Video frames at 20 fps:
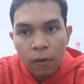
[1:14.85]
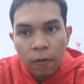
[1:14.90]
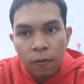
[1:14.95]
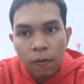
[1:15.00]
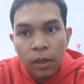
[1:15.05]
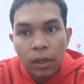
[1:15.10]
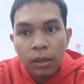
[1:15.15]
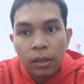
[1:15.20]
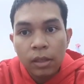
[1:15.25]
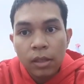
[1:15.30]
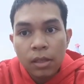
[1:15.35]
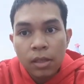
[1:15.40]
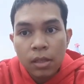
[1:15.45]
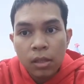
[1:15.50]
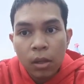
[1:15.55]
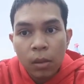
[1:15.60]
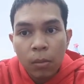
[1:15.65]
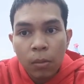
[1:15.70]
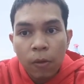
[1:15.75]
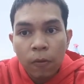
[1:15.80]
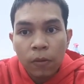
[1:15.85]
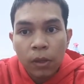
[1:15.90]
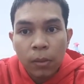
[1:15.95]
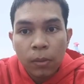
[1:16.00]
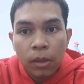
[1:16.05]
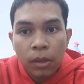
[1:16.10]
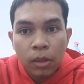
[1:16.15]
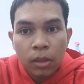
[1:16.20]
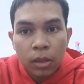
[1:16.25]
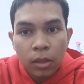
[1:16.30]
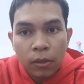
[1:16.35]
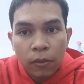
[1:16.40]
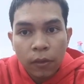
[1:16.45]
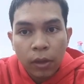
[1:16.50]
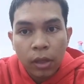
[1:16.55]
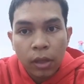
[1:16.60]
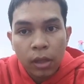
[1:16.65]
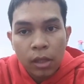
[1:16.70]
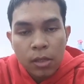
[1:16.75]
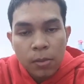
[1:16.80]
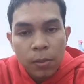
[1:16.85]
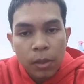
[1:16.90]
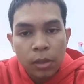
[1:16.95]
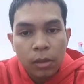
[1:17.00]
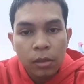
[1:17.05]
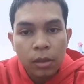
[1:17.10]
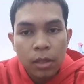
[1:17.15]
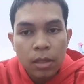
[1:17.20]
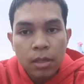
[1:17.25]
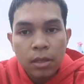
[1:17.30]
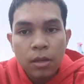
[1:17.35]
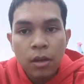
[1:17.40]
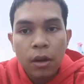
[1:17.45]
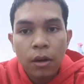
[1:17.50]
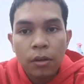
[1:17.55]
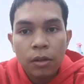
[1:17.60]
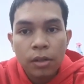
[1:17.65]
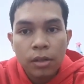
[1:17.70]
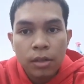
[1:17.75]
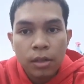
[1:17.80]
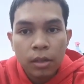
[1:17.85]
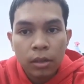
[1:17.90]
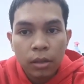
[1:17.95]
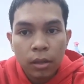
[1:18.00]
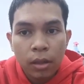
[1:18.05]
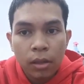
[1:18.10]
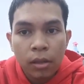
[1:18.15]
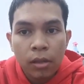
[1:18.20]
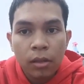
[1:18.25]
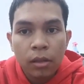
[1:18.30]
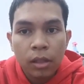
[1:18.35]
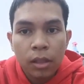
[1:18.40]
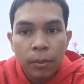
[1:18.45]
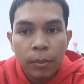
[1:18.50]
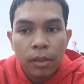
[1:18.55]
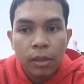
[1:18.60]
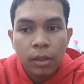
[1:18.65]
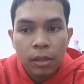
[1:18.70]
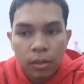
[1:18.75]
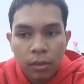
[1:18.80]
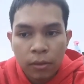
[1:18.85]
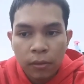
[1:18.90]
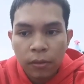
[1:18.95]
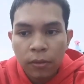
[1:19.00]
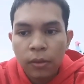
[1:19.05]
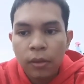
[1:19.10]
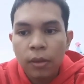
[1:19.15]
Flatter slope of demand curve, and last but not least, horizontal demand curve.